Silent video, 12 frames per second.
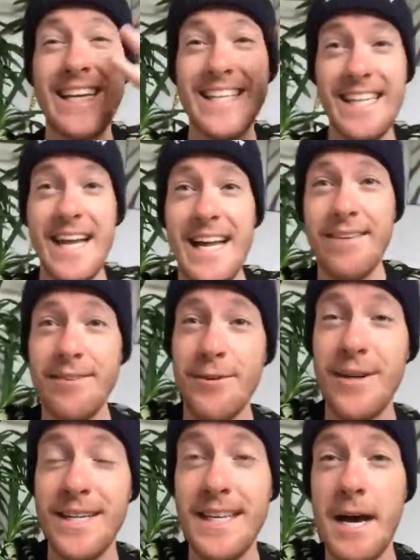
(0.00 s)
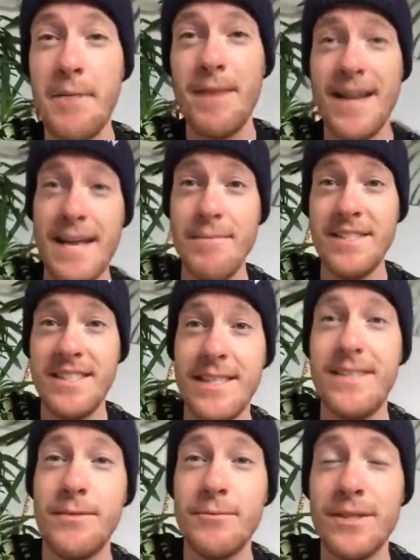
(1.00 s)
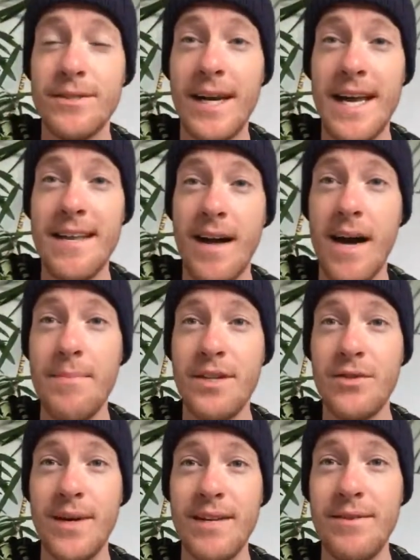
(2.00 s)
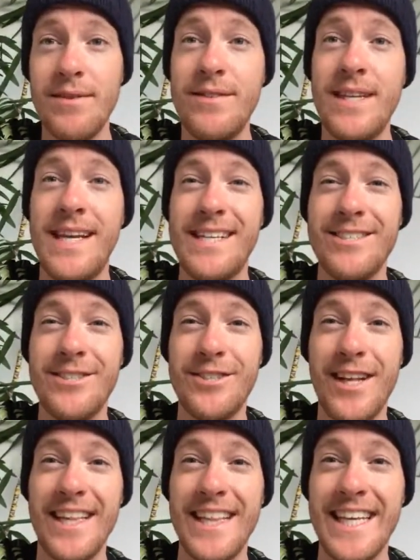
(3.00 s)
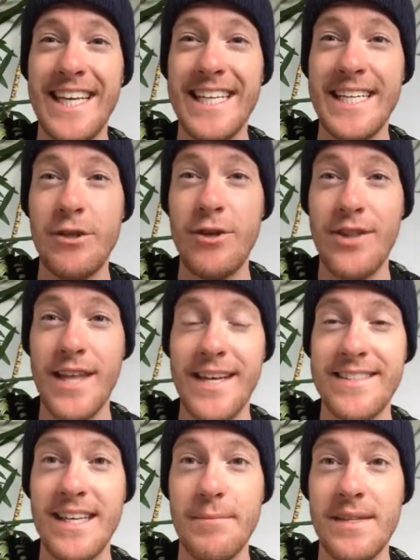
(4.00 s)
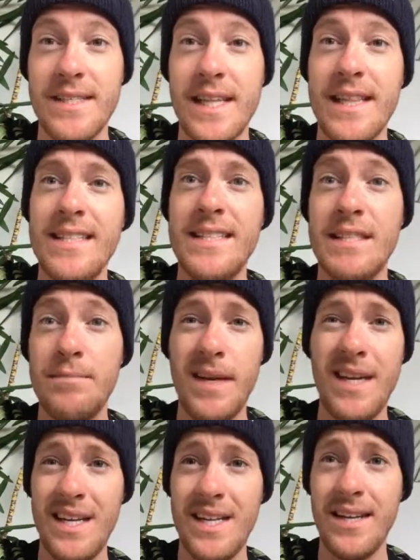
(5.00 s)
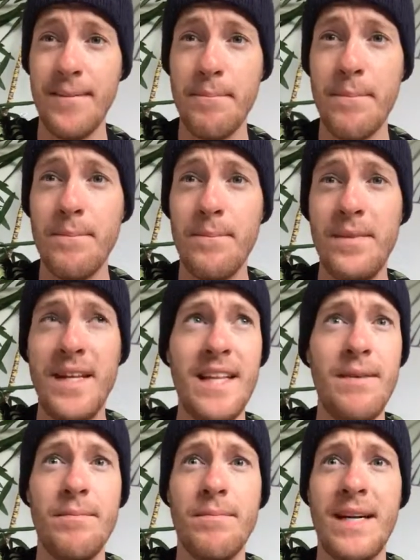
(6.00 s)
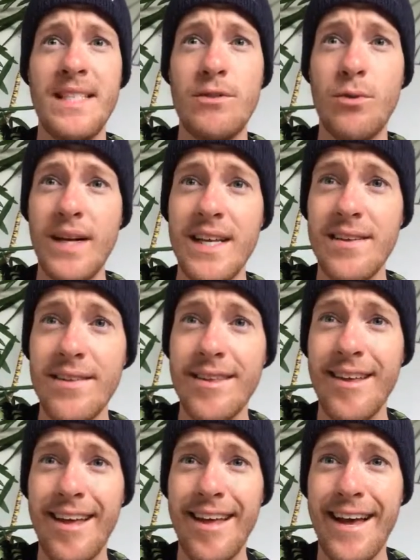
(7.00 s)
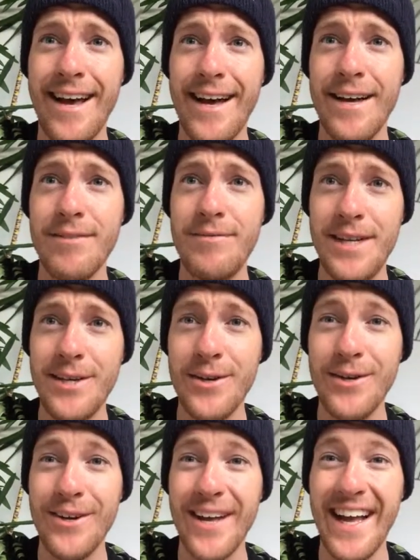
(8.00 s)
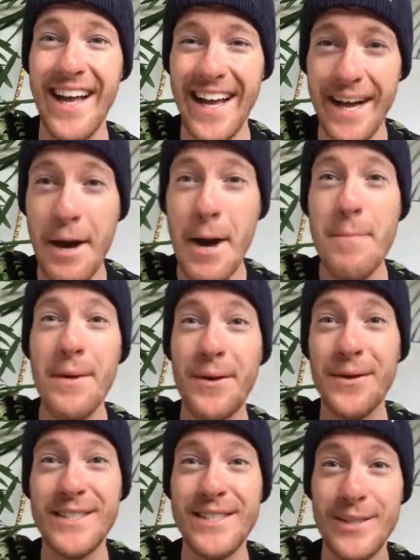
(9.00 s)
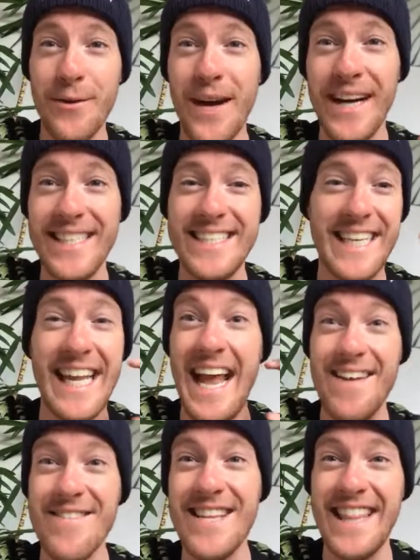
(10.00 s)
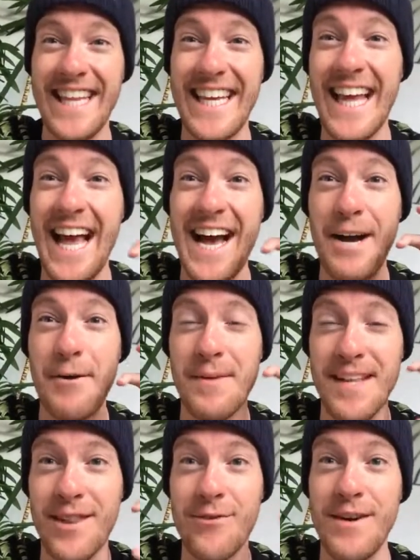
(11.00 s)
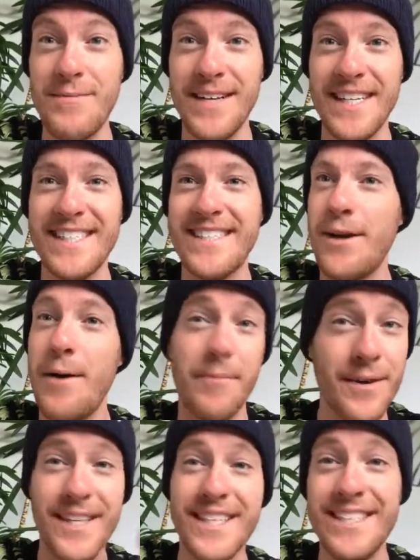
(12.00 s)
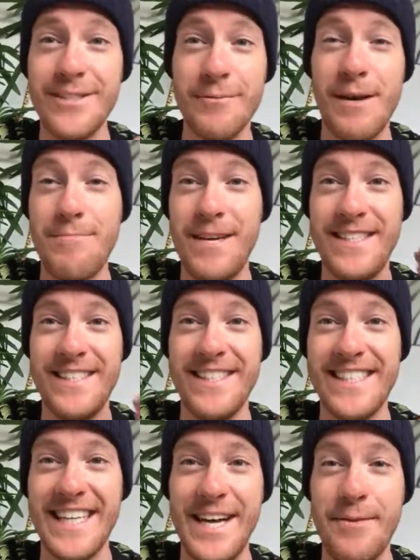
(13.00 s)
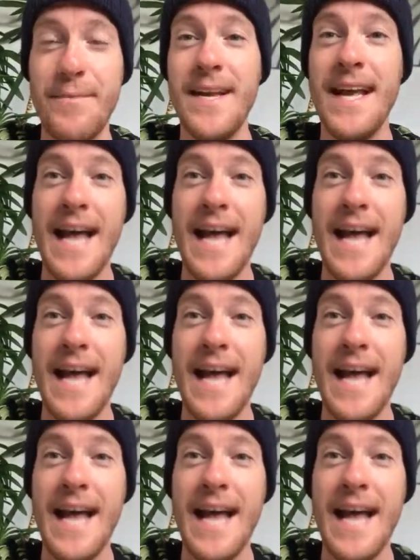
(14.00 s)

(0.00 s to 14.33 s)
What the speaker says: G'day everyone, my name is Justin Will and I'm the 2015 Australian Youth Excellent. This has been nearly my 20th video because it's so hard to get everything in 3 minutes, so I'm gonna do my best this time.